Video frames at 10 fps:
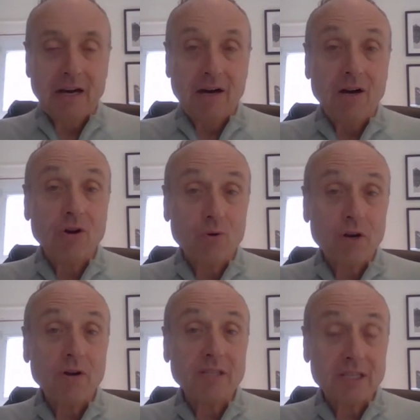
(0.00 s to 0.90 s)
a
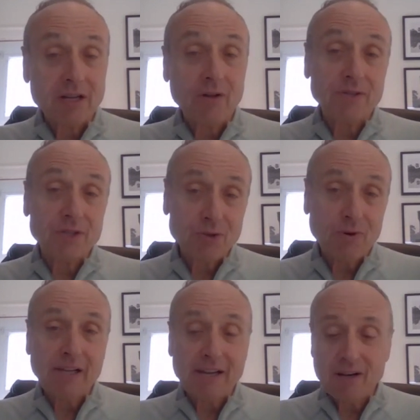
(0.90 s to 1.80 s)
career consultant. So
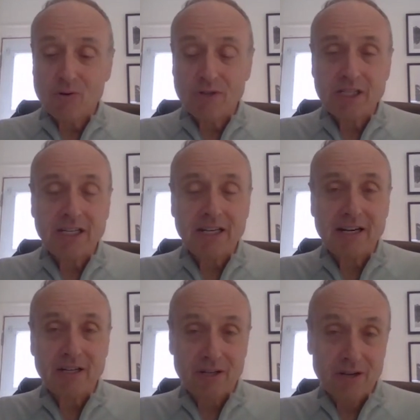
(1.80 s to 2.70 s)
unlike Christine, I